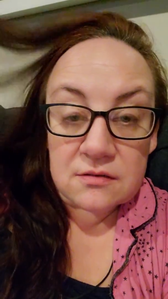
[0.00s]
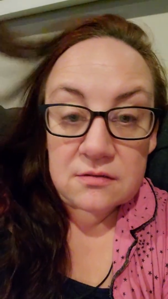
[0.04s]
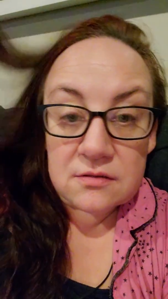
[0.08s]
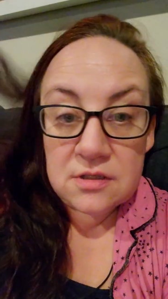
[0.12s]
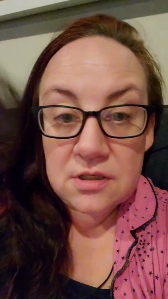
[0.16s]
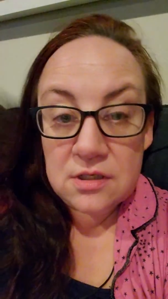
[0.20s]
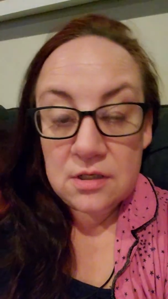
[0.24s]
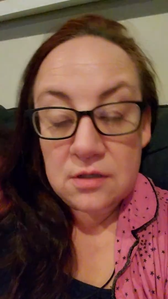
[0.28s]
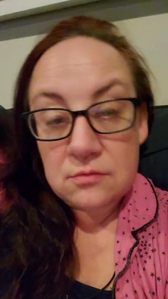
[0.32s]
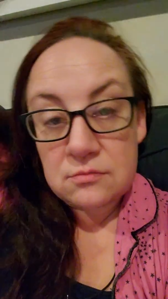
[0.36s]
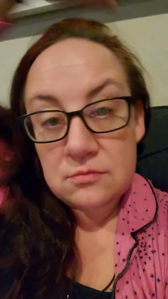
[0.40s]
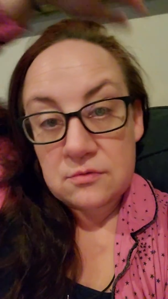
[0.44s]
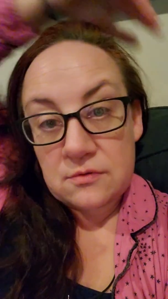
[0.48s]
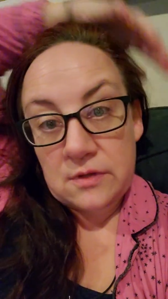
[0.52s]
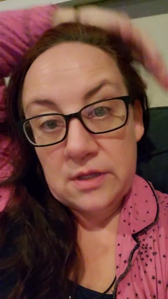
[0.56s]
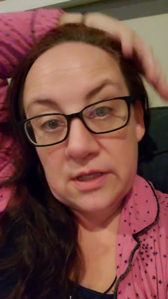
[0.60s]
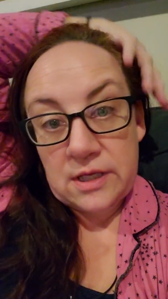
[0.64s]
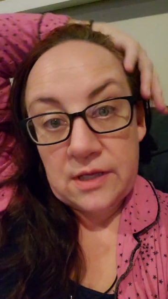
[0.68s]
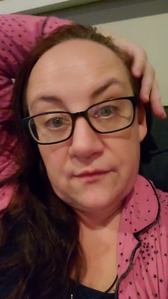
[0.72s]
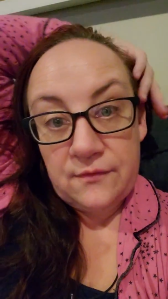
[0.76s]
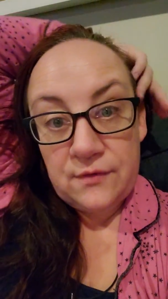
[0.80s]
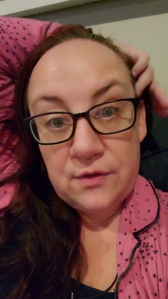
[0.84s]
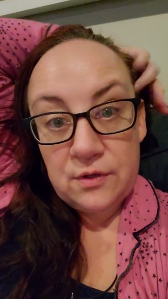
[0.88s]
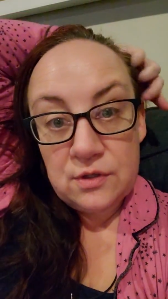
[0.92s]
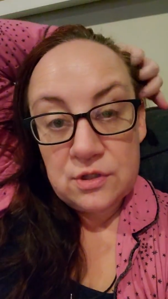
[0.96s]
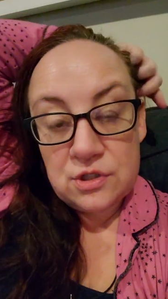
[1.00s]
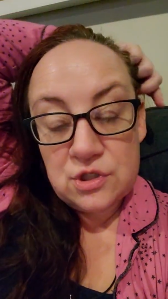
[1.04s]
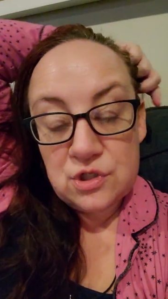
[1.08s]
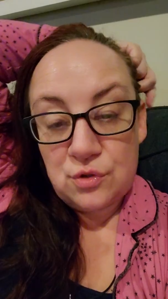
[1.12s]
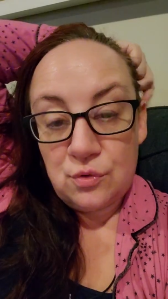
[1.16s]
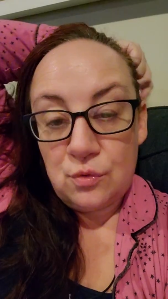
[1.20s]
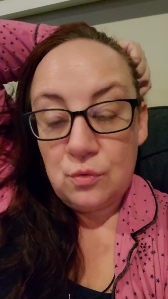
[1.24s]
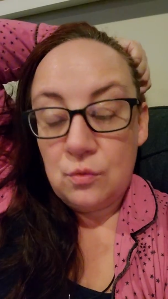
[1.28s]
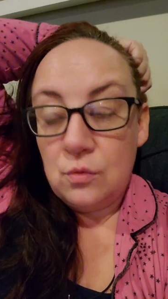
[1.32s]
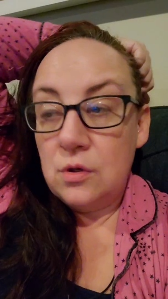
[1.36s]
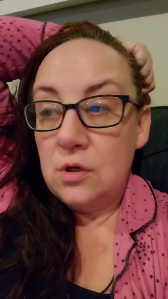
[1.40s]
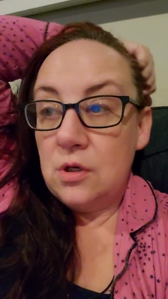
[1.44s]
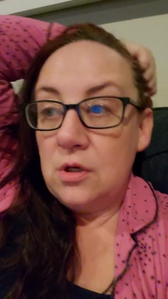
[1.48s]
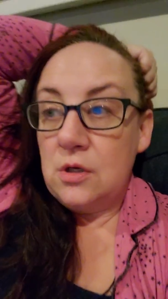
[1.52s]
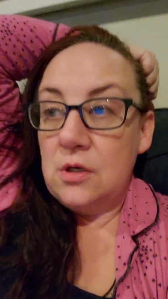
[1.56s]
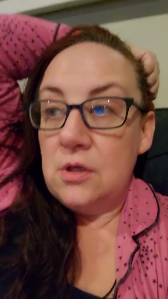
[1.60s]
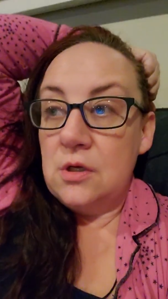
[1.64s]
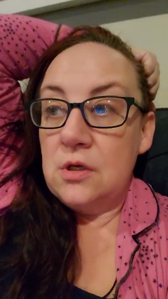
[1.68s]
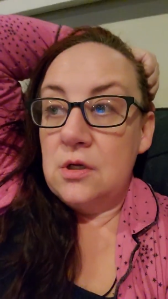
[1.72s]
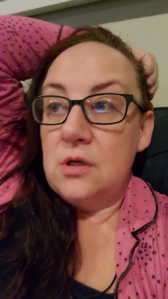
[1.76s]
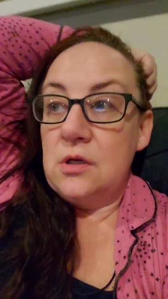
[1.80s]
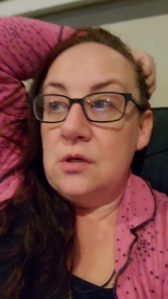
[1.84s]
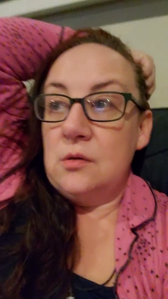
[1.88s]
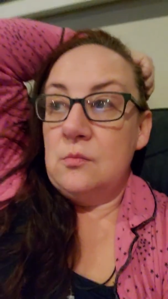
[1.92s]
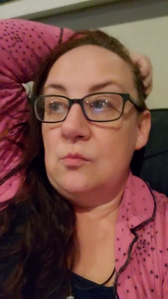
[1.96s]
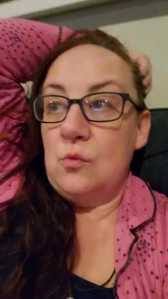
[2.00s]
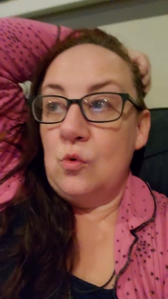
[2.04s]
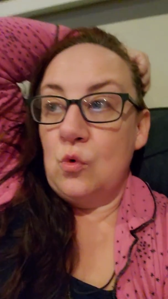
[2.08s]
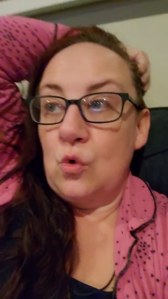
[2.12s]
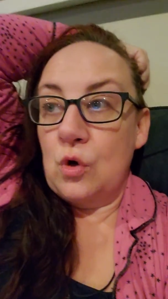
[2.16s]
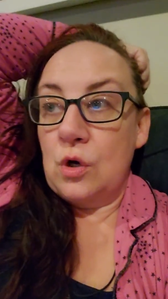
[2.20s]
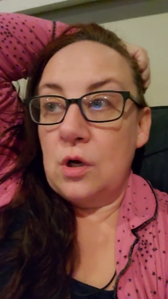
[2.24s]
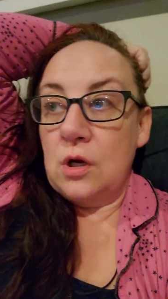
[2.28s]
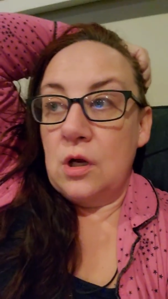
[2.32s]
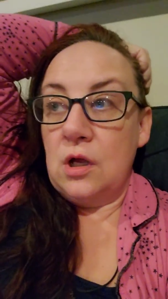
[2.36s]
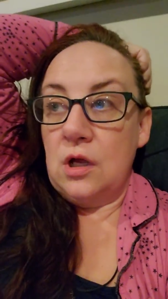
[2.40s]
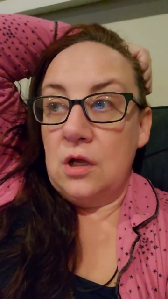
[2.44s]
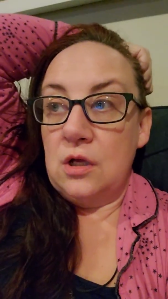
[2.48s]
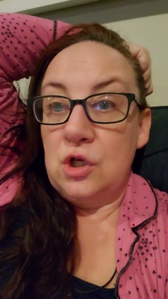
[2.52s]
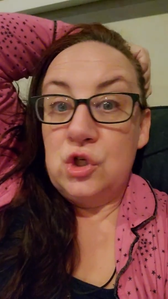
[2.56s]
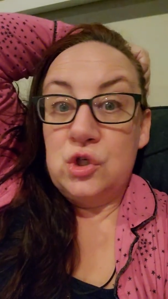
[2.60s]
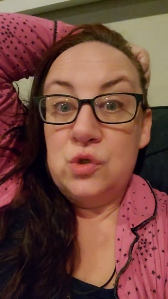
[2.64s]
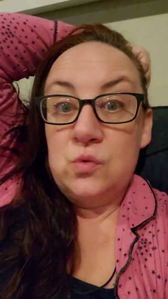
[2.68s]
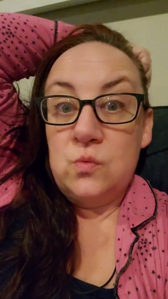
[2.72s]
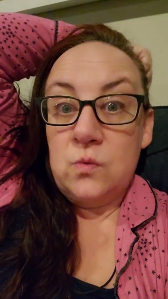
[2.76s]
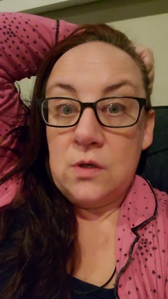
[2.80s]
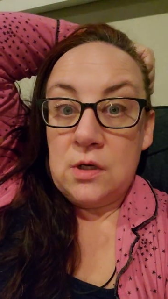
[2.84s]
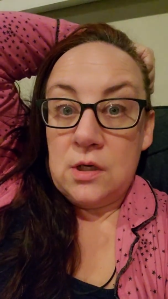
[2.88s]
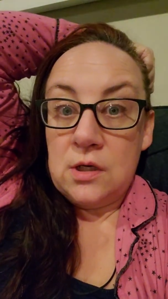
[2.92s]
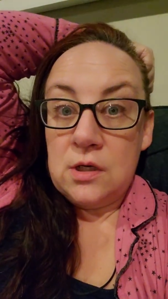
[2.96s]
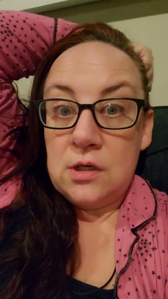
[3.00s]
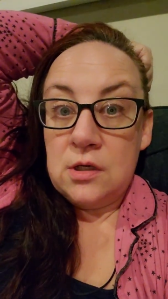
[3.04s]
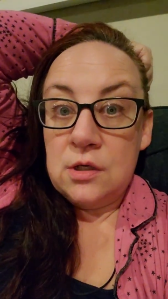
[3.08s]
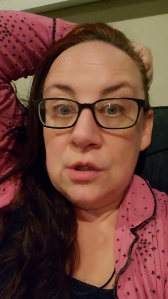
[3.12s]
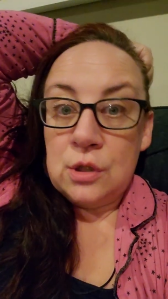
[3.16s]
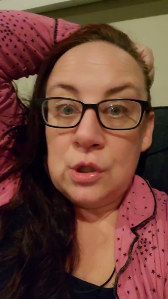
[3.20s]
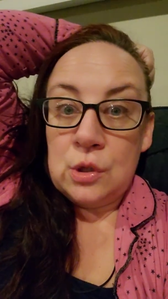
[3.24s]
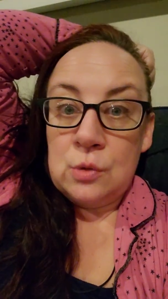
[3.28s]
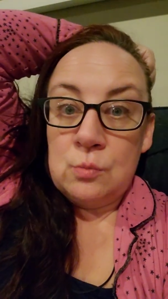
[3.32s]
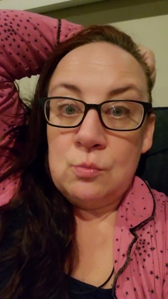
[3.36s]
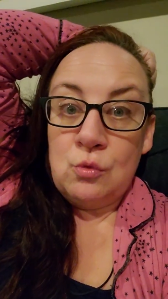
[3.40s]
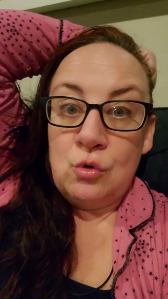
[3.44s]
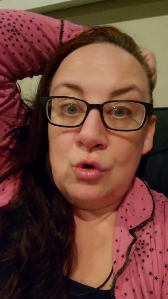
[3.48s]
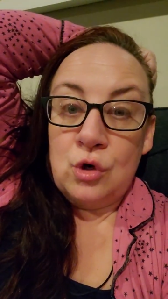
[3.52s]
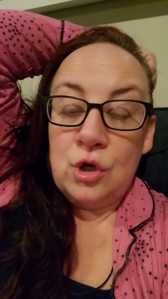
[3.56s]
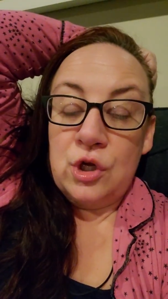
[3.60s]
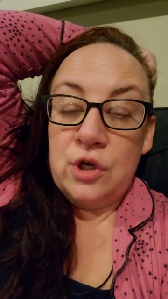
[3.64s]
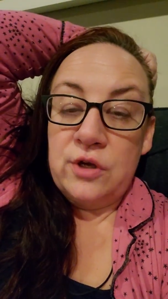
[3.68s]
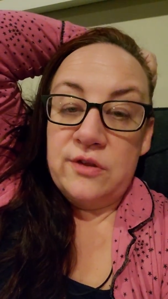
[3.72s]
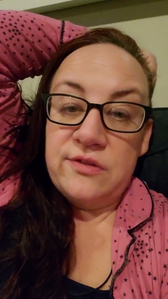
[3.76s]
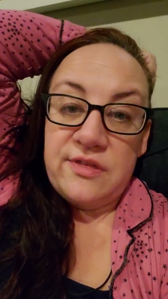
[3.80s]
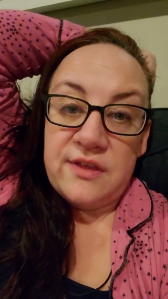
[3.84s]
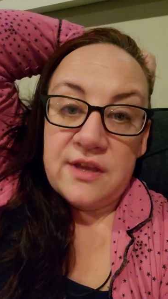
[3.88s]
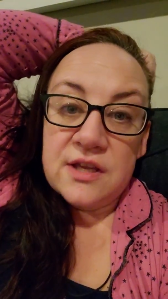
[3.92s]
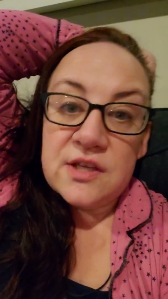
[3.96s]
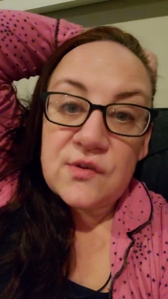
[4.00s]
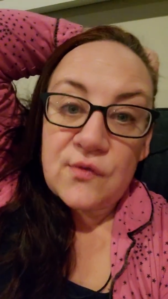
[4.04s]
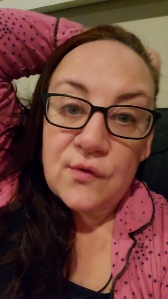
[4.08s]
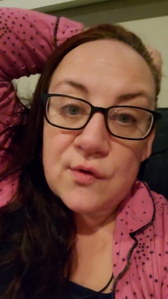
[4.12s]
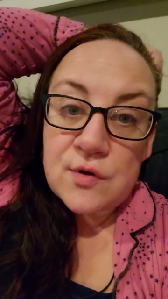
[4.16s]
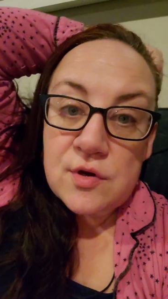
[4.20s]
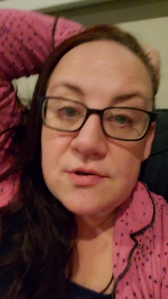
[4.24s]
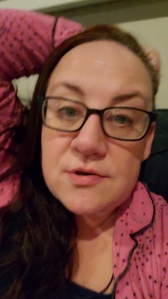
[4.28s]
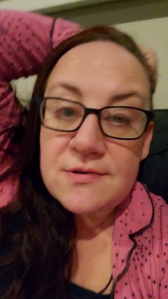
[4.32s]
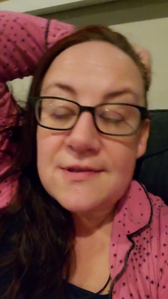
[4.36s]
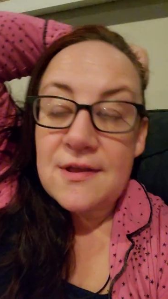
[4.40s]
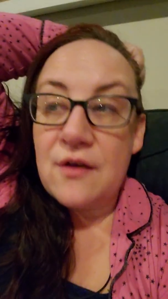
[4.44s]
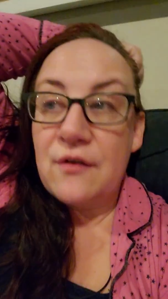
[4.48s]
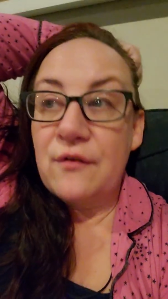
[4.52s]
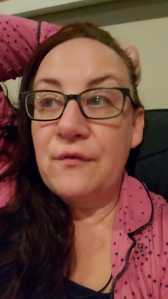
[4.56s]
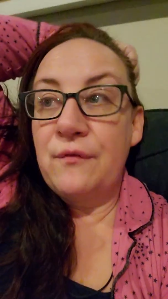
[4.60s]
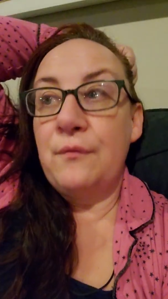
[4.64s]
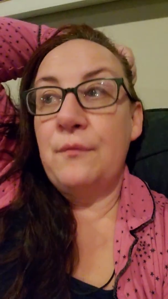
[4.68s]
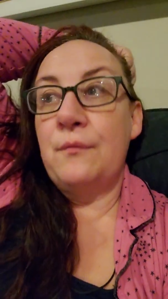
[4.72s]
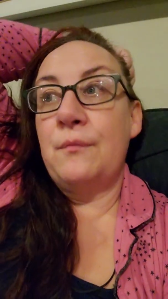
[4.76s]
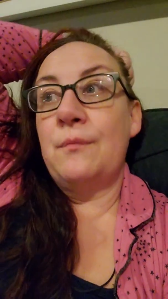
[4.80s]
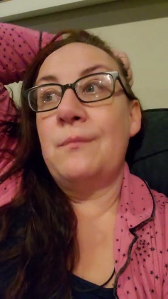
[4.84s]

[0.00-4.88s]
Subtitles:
Like if you can do more good work, more good things for yourself,